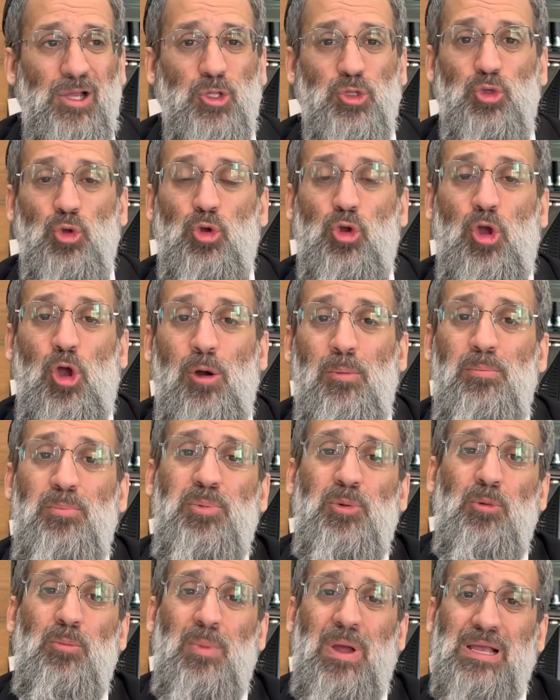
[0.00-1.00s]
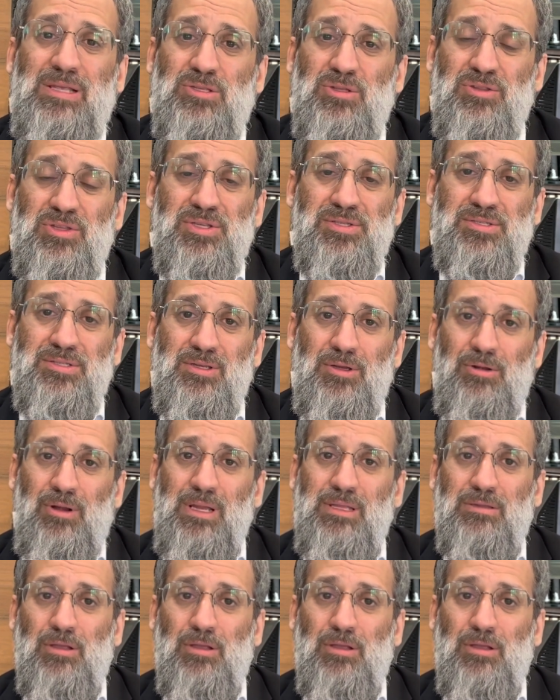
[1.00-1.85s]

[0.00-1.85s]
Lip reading: To compromise on this great